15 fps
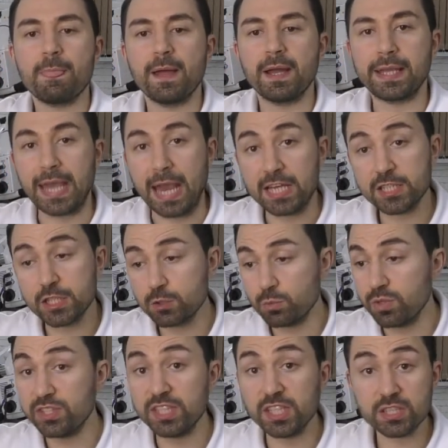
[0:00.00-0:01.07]
cases
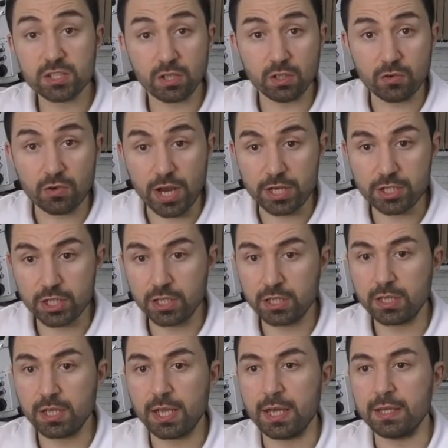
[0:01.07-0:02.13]
with
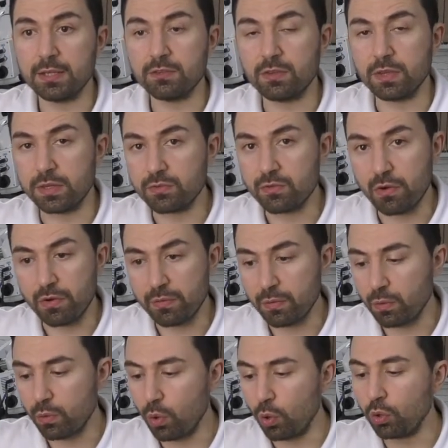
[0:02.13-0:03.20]
discoloration, and
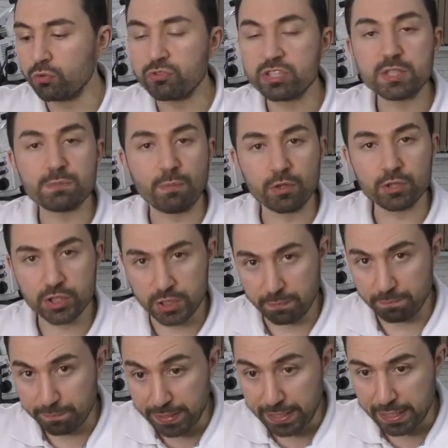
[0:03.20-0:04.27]
all
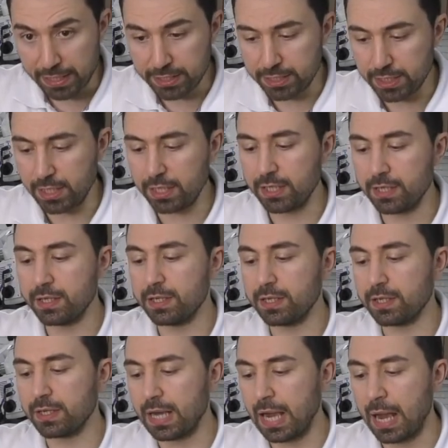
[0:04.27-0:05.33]
responsibility
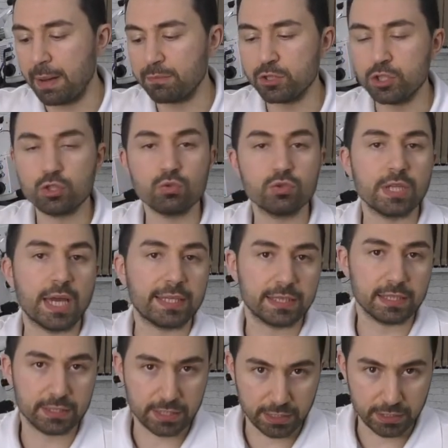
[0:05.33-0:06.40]
comes to
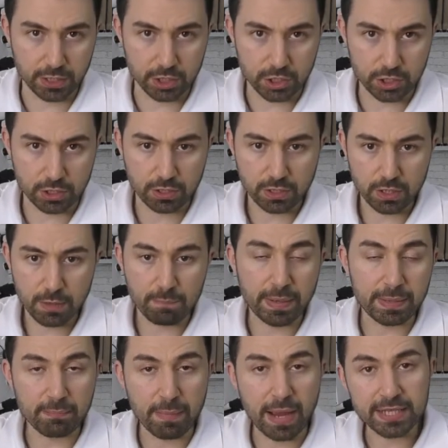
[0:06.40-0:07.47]
dental technician.
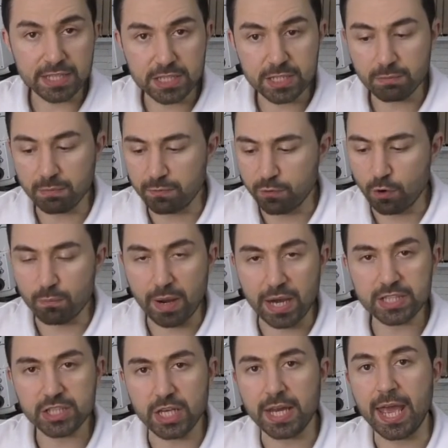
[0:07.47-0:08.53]
But from my
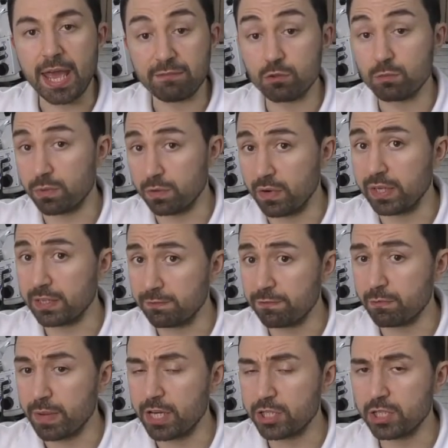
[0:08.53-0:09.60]
side, I have to provide
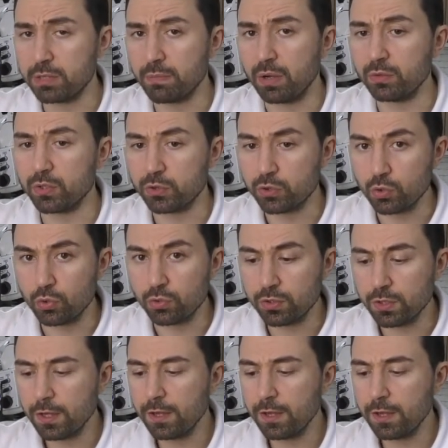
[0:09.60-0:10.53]
information about the tooth,